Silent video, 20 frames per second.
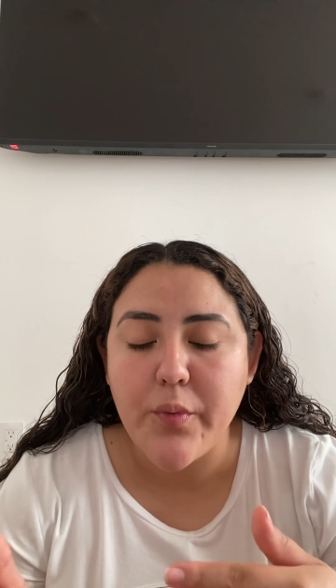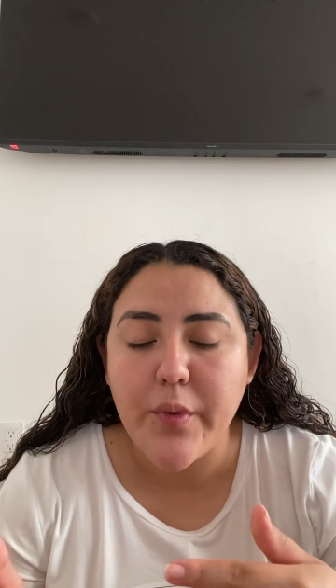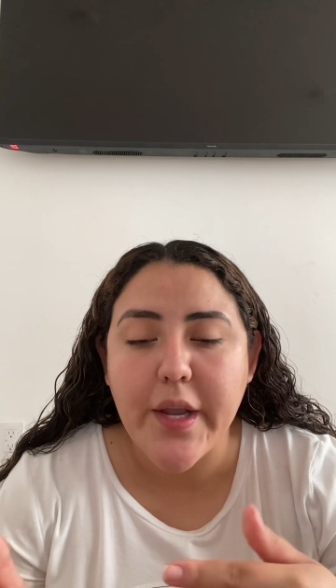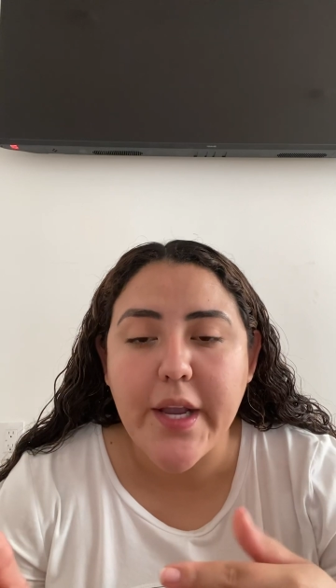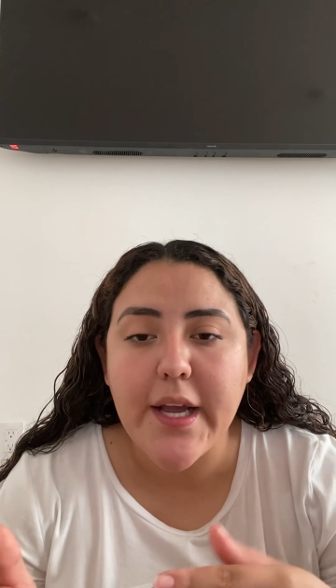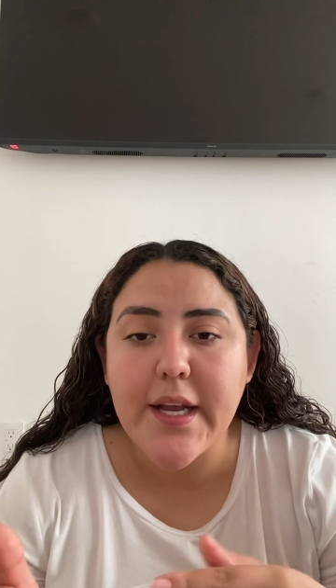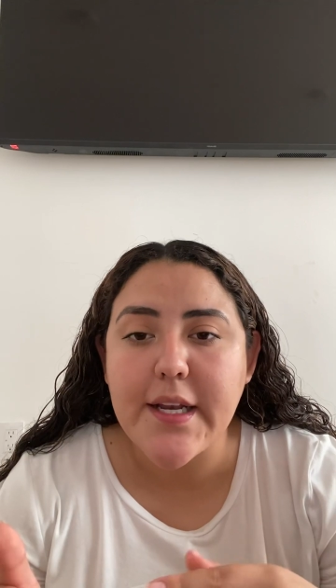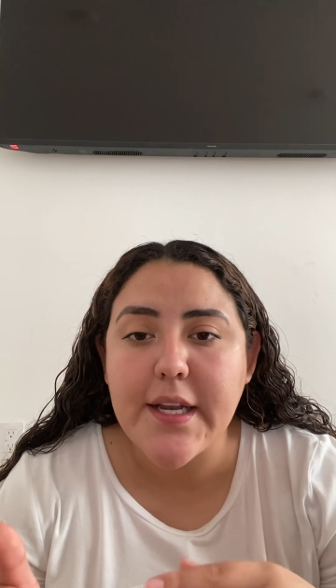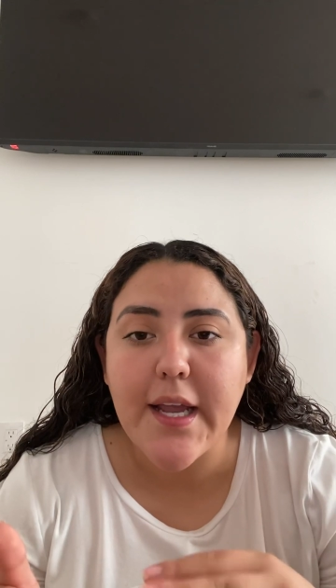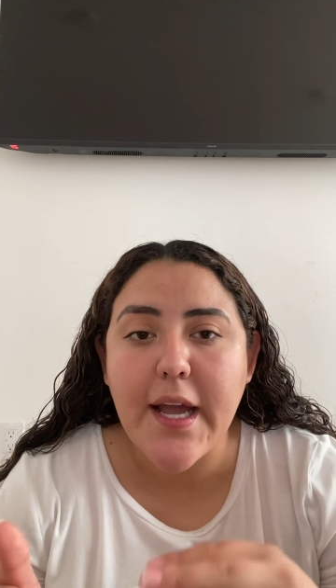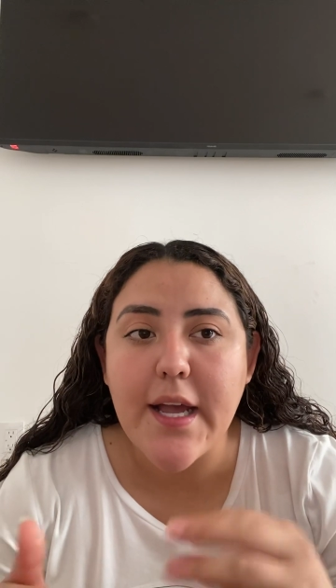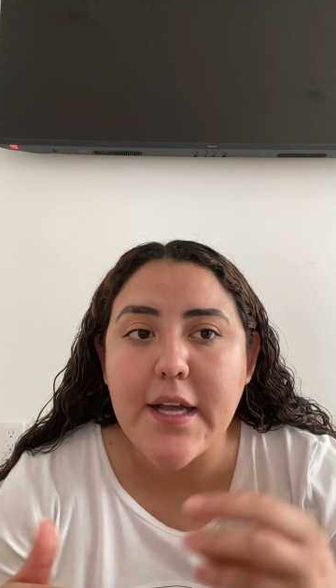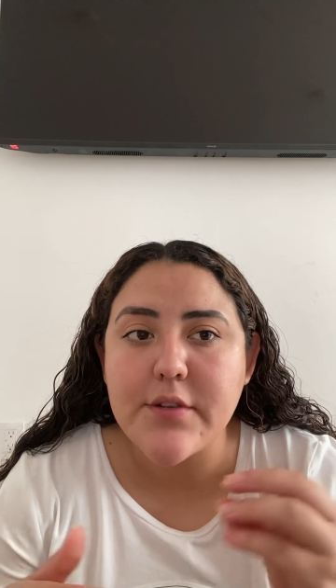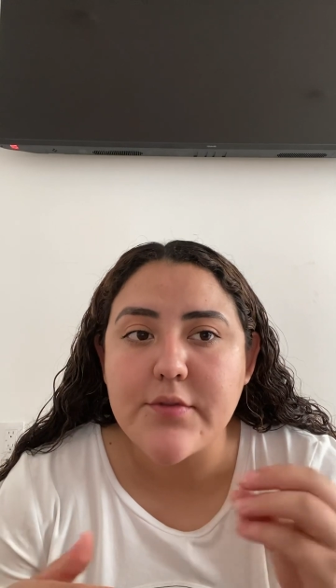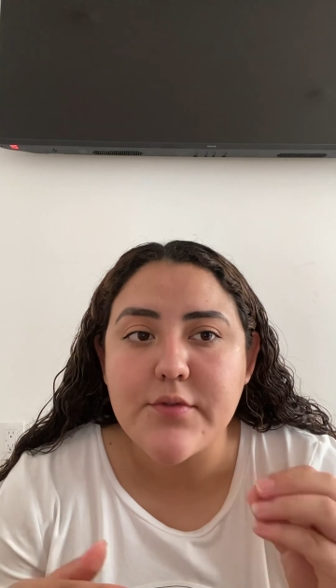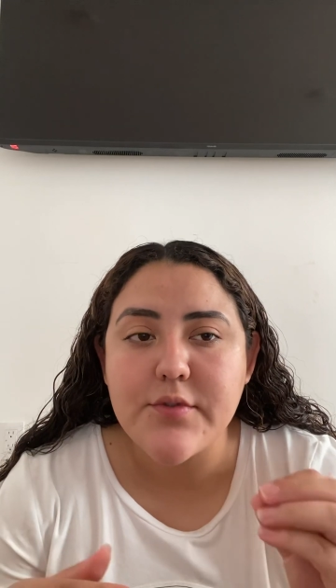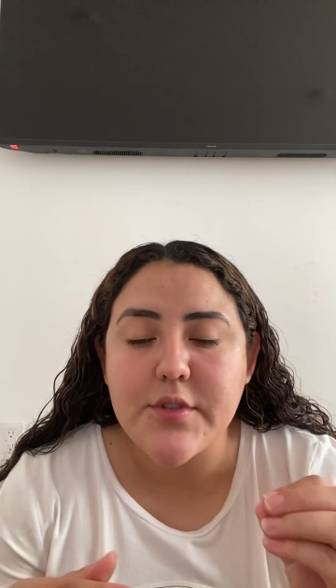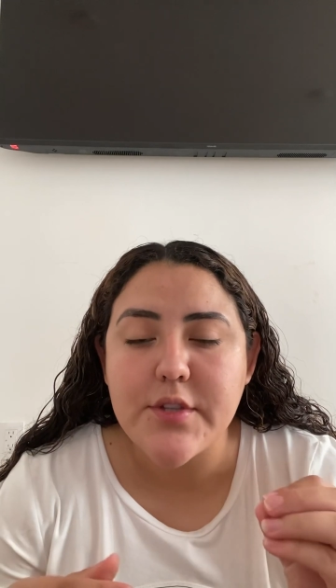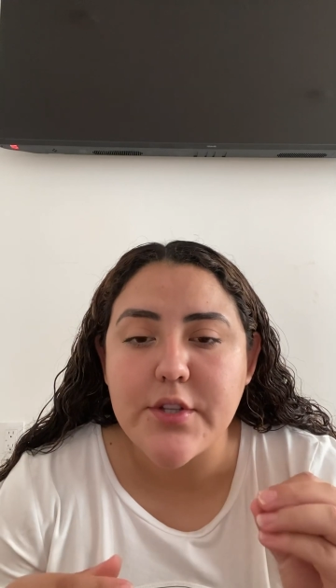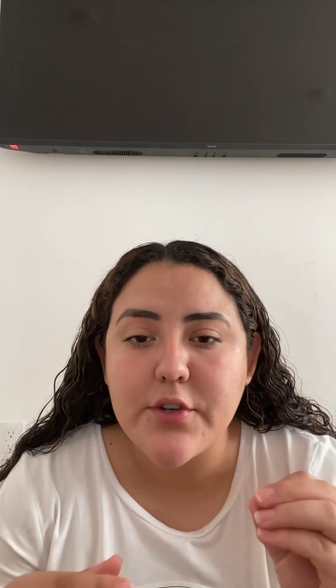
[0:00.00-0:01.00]
we can
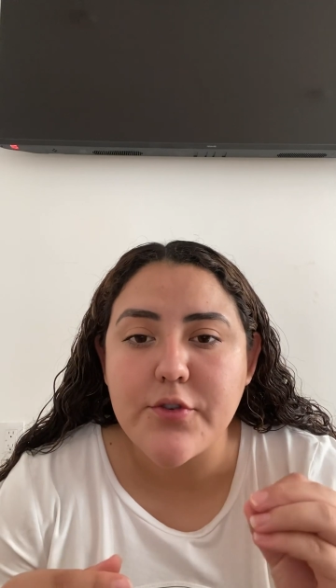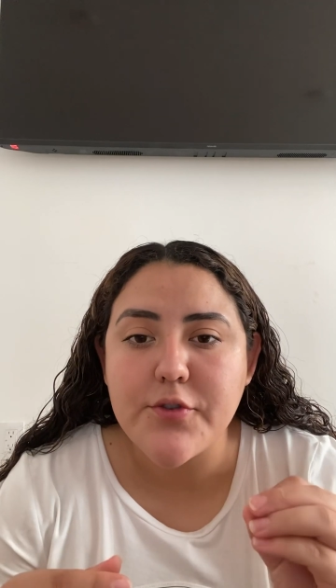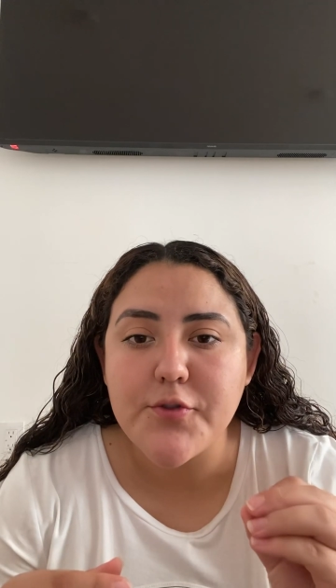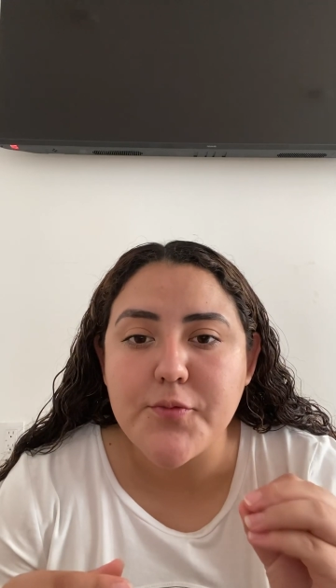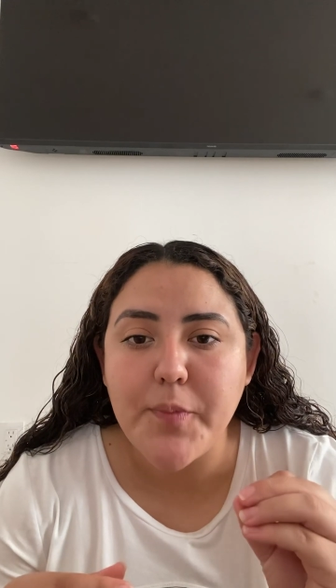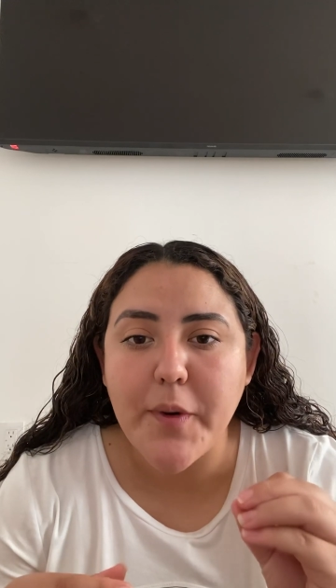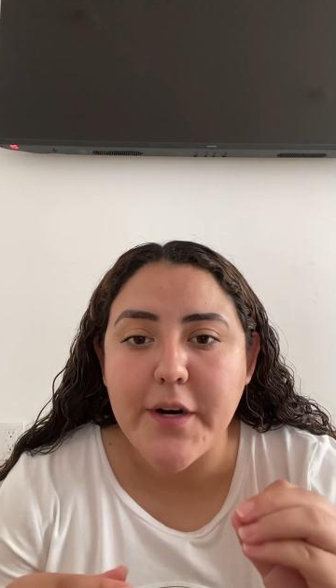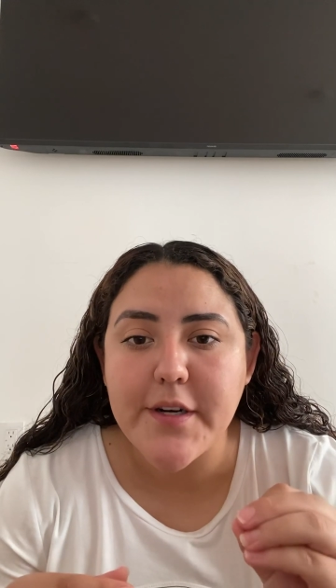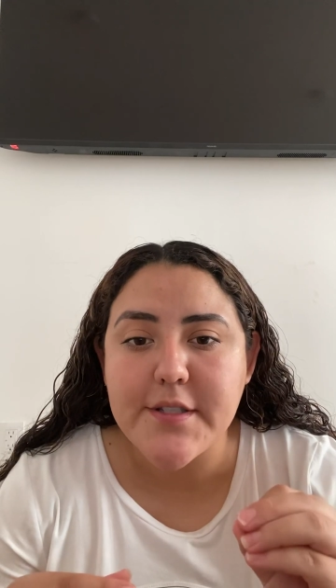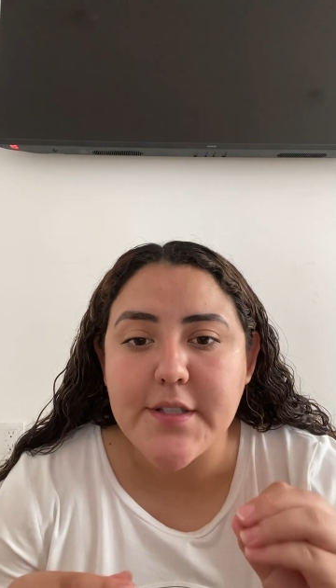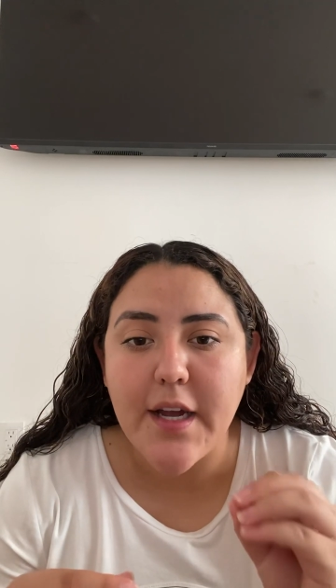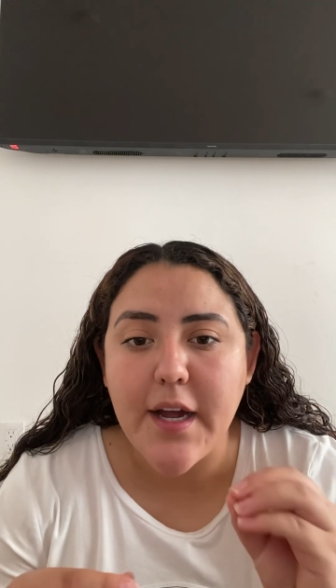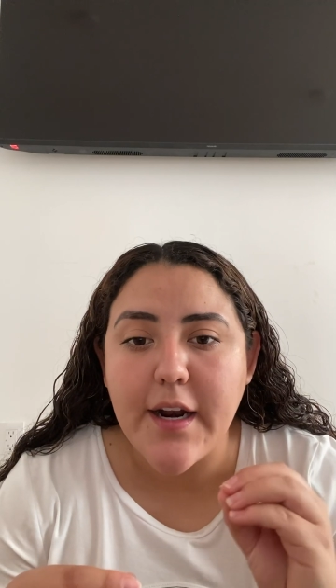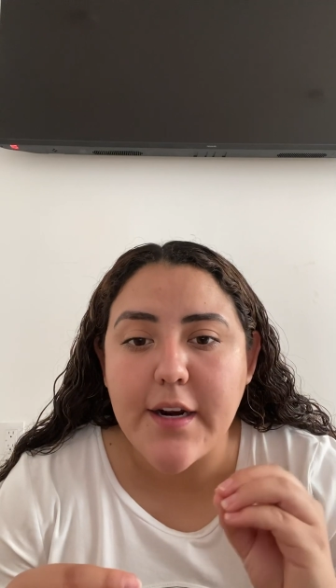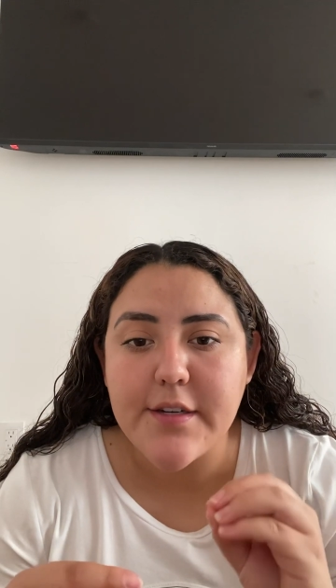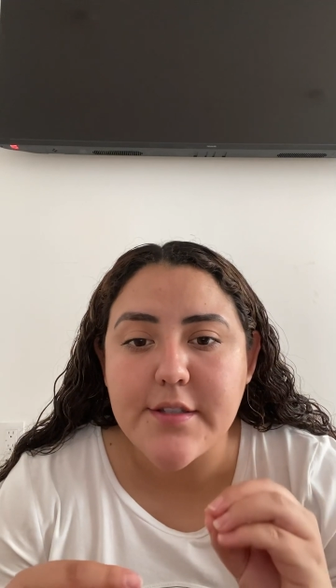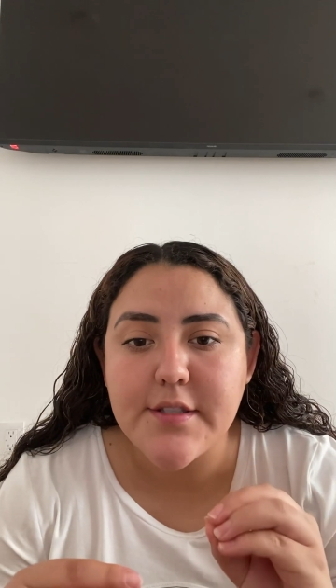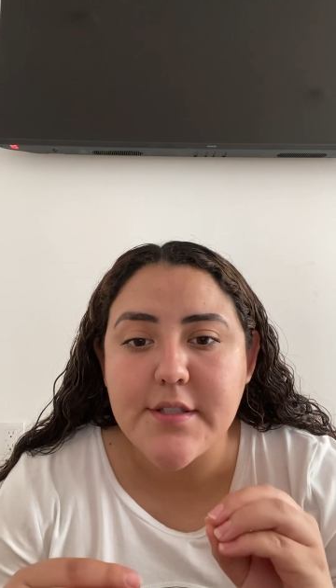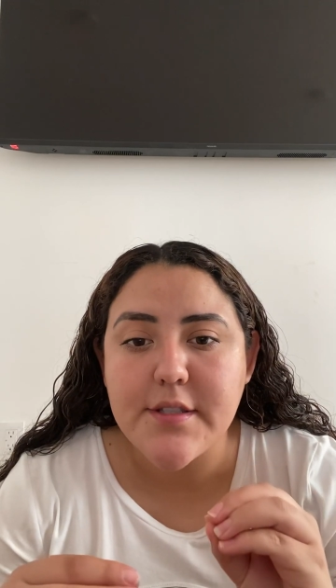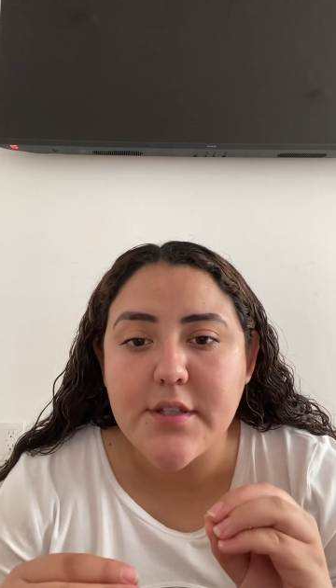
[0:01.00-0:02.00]
count those parts
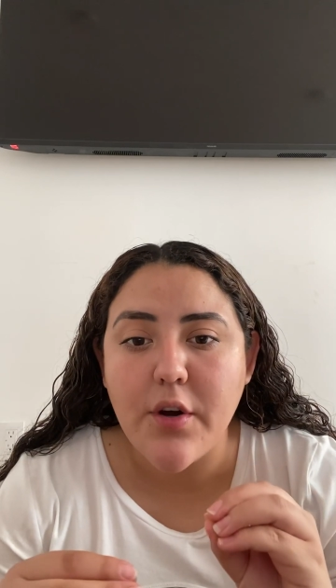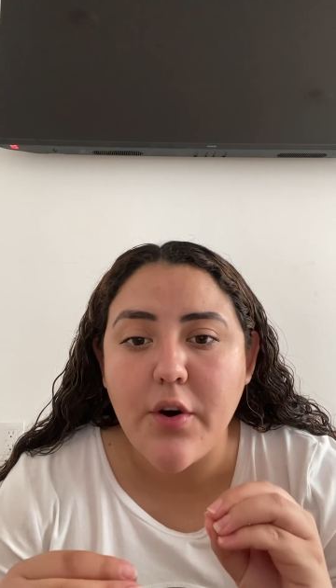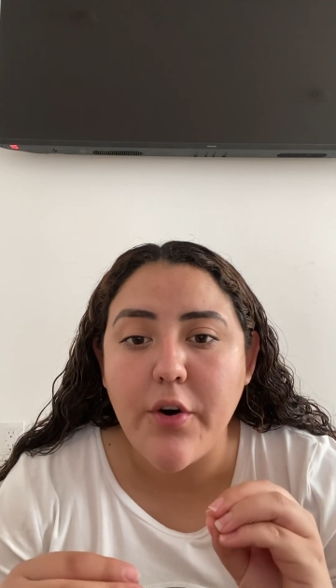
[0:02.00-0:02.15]
as